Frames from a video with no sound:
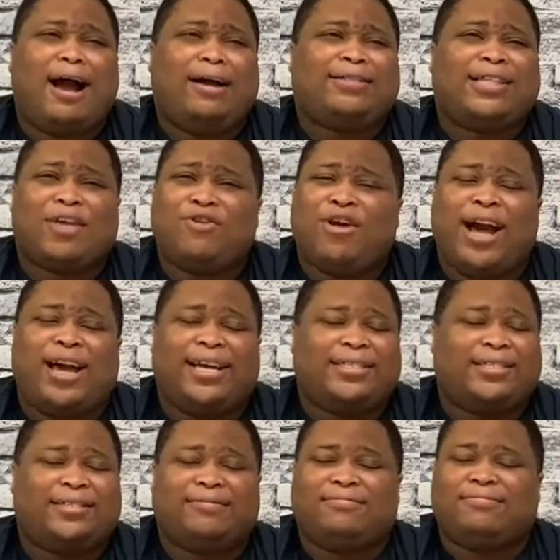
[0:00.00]
Thank you,
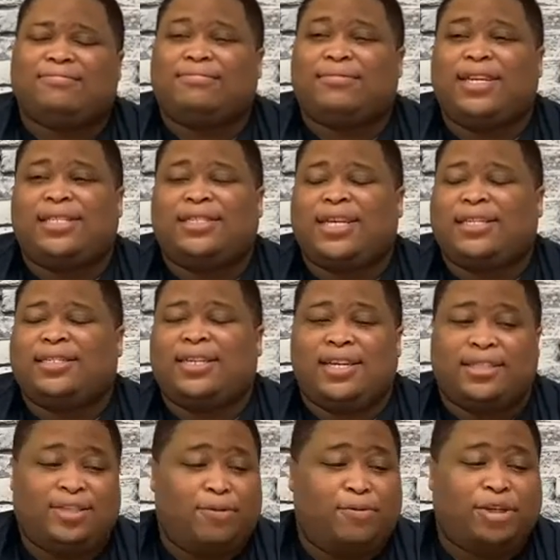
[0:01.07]
guys. This has
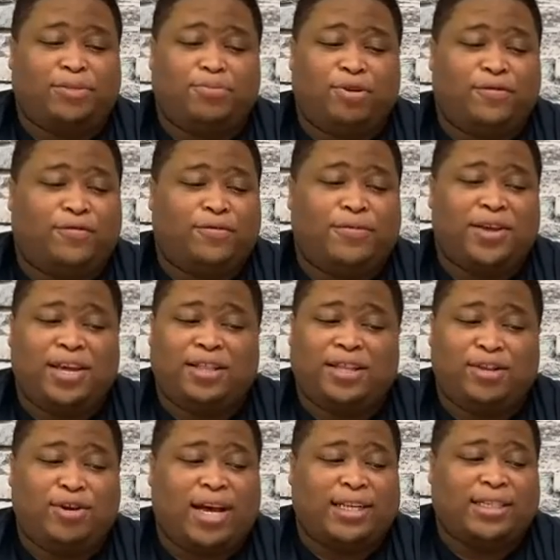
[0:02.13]
did so much more for me
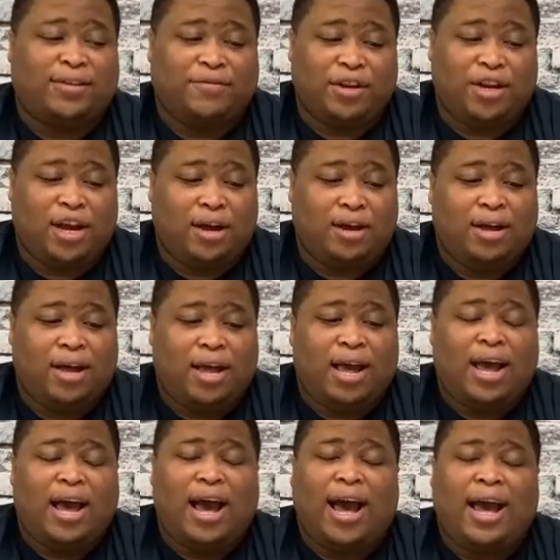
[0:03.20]
than you guys even know.
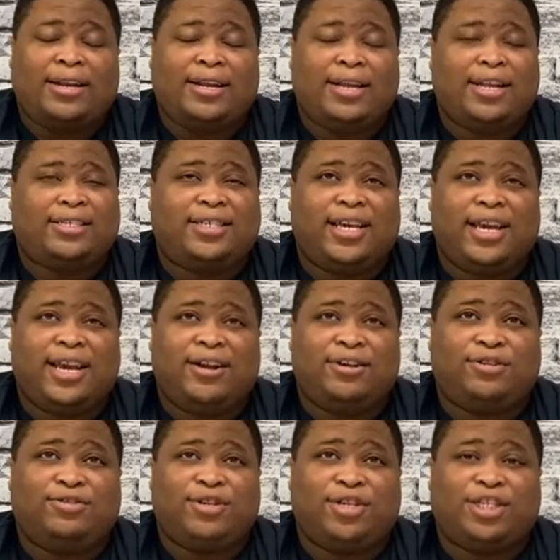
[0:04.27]
I needed to get here and
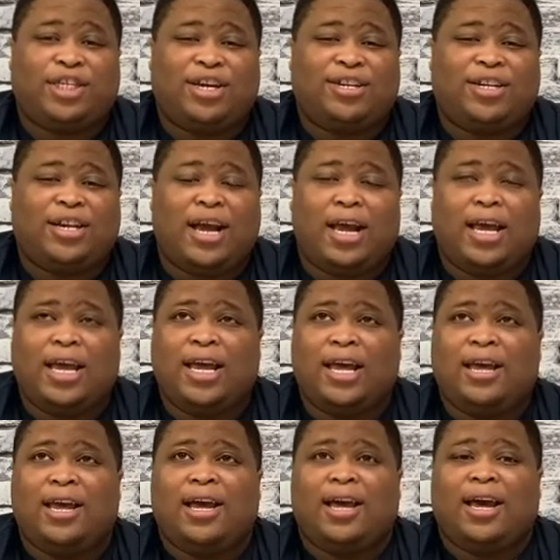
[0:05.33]
do this show tonight.
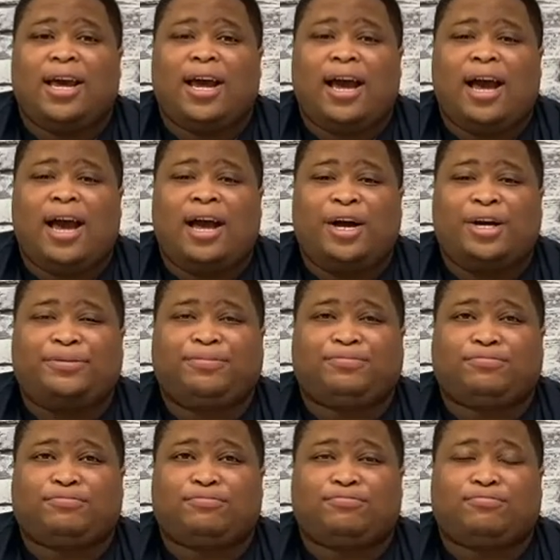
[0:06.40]

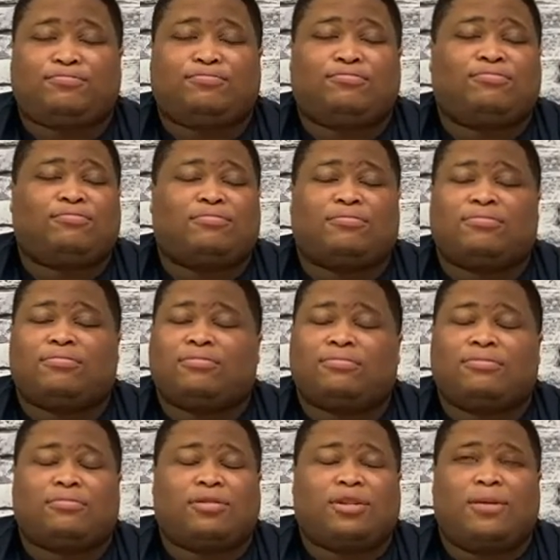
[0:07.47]

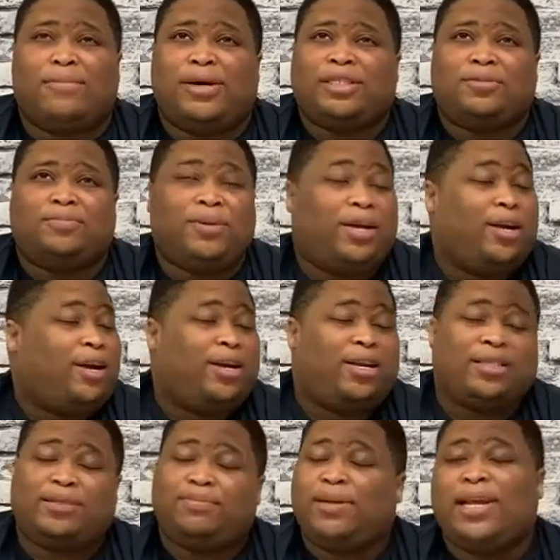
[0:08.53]
My spirit
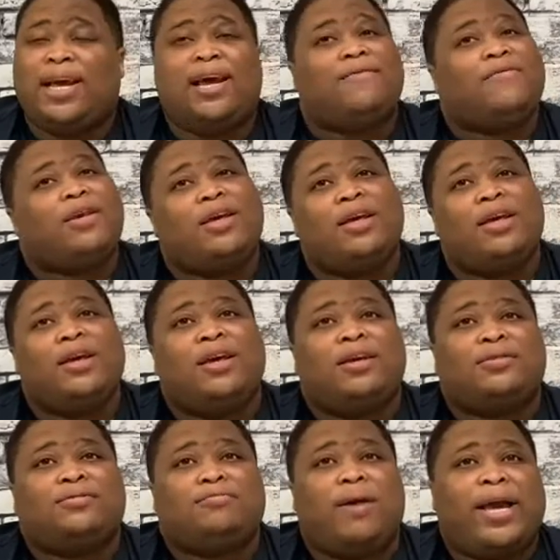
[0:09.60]
has been heavy.
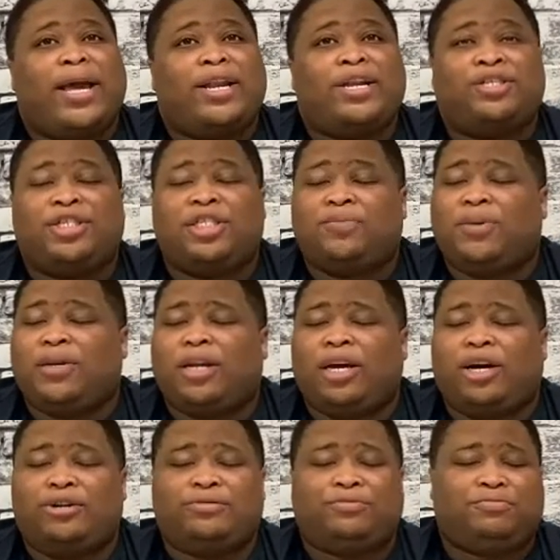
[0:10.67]
My energy's been
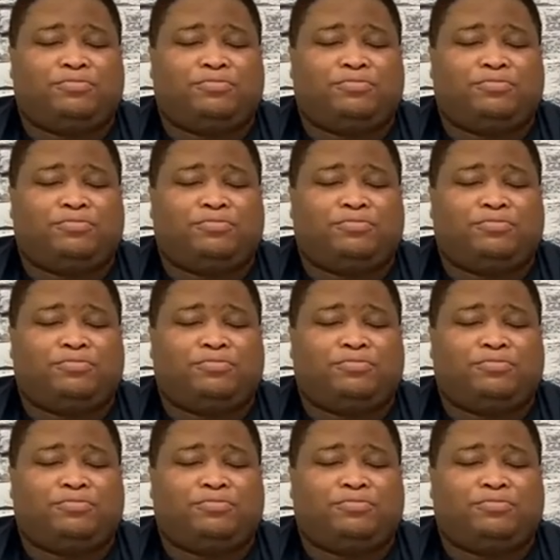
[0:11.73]
low.